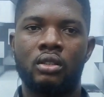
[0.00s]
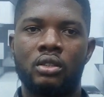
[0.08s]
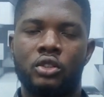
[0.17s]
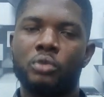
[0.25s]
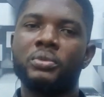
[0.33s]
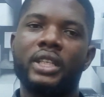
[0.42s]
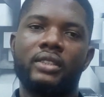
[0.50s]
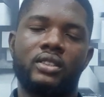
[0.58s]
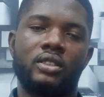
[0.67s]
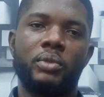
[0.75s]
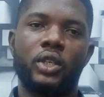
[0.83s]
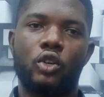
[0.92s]
Sometimes
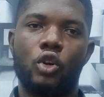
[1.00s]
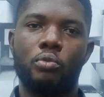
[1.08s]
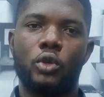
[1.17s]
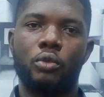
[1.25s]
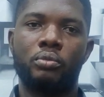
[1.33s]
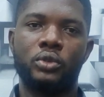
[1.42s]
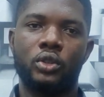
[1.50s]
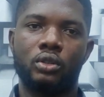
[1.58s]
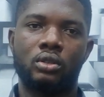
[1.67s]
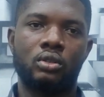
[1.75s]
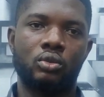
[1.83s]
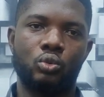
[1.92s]
it may come up,
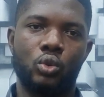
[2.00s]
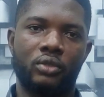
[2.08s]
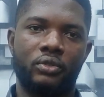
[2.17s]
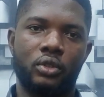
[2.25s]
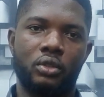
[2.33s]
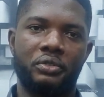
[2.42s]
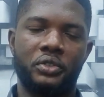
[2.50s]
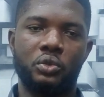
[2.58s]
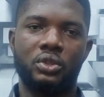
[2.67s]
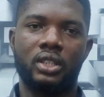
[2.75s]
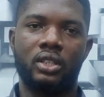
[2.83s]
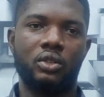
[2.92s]
just work for a few
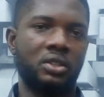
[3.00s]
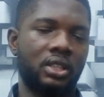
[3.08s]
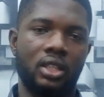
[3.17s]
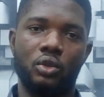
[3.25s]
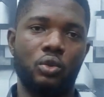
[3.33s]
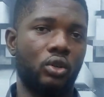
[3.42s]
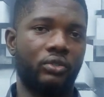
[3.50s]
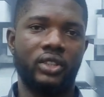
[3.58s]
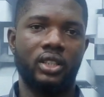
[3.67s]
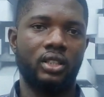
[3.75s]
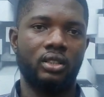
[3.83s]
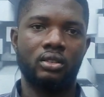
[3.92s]
seconds and go off
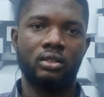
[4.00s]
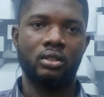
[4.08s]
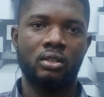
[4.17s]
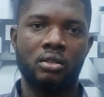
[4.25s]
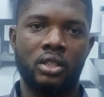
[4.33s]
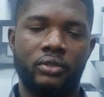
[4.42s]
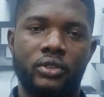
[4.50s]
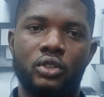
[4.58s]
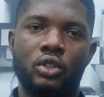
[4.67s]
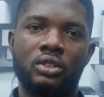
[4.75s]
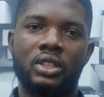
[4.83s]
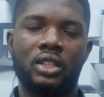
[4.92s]
again. If it
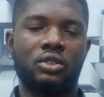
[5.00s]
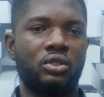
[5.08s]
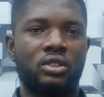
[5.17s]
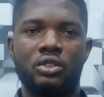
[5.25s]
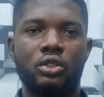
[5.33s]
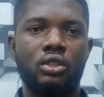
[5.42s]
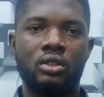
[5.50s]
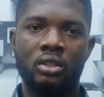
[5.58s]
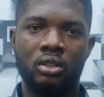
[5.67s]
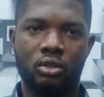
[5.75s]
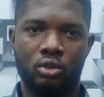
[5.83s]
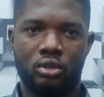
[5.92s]
does that
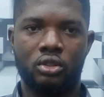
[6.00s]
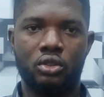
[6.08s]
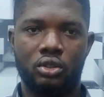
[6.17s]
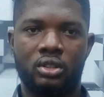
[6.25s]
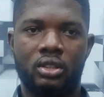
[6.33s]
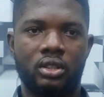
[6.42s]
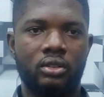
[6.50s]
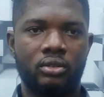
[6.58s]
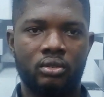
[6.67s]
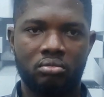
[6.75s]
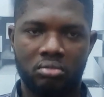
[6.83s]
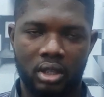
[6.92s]
continuously,
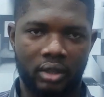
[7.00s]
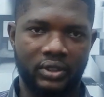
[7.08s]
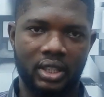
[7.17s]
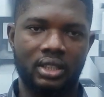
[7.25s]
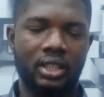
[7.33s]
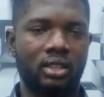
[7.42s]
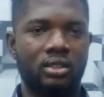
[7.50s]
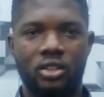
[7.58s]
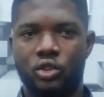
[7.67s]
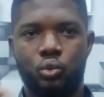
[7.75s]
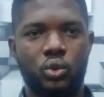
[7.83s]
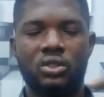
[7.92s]
after that
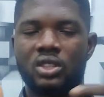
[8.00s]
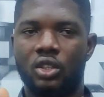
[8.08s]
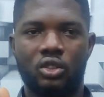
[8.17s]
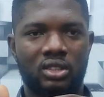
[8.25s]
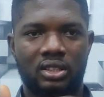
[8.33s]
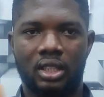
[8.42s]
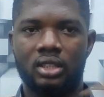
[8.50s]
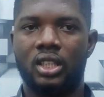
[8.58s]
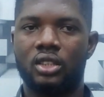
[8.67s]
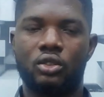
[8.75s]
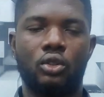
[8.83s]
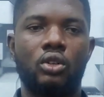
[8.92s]
it will not start
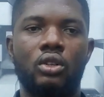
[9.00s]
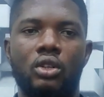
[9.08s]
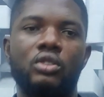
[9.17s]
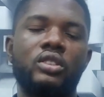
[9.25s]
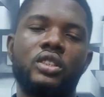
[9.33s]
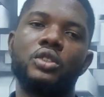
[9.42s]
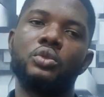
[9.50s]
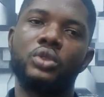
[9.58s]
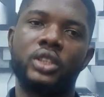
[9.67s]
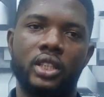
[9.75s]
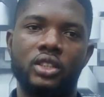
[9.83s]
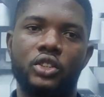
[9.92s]
at all until you
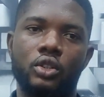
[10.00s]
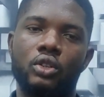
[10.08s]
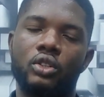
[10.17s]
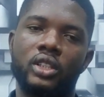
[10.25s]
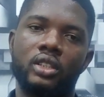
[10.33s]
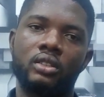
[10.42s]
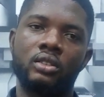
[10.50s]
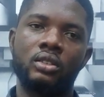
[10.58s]
change your oil.